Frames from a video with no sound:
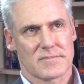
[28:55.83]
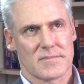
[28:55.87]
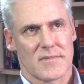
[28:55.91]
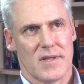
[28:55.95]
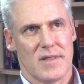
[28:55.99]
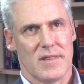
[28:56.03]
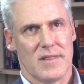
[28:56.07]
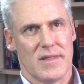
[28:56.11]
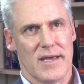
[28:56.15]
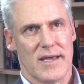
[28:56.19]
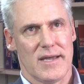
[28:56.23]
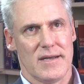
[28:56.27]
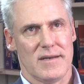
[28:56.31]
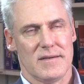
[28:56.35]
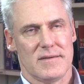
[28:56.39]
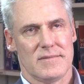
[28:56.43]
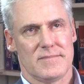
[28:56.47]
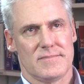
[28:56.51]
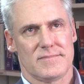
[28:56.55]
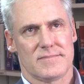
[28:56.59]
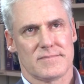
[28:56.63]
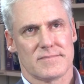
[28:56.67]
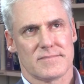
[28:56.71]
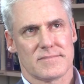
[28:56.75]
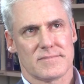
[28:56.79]
that
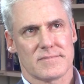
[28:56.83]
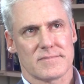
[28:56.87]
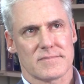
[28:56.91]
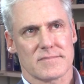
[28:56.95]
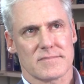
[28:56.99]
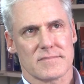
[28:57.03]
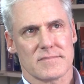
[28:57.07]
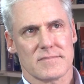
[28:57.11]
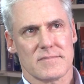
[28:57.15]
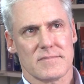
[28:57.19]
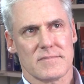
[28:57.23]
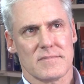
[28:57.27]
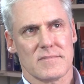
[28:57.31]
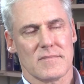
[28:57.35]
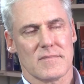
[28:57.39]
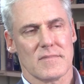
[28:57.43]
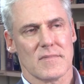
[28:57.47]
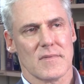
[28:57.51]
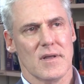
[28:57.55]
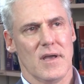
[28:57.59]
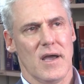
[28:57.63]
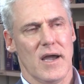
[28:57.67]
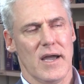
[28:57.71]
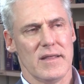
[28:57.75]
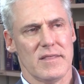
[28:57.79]

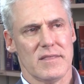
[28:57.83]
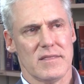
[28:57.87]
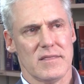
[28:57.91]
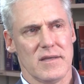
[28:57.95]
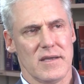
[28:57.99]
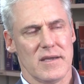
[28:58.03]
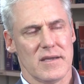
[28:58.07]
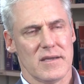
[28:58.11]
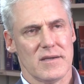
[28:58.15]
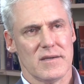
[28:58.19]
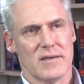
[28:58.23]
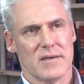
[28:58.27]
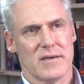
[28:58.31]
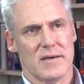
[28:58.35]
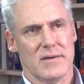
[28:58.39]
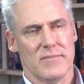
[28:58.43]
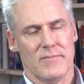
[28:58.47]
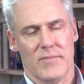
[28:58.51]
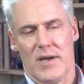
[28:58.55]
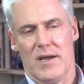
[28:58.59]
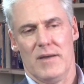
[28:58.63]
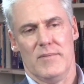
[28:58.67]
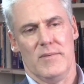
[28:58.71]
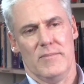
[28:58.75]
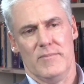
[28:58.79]
I think
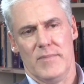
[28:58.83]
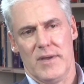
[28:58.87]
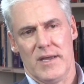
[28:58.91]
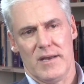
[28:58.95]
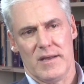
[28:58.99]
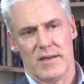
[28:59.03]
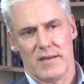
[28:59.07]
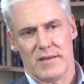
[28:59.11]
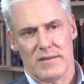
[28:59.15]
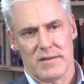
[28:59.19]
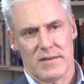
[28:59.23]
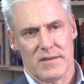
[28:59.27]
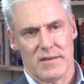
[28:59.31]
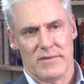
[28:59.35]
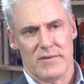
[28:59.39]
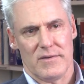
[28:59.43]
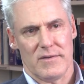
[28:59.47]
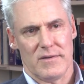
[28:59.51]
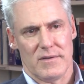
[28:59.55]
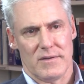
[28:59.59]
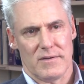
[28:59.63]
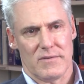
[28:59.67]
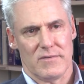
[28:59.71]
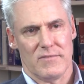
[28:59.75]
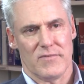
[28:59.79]
made it
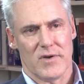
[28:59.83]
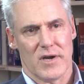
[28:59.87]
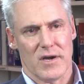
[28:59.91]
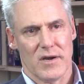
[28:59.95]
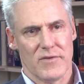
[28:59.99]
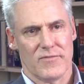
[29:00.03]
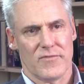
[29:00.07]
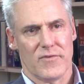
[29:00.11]
very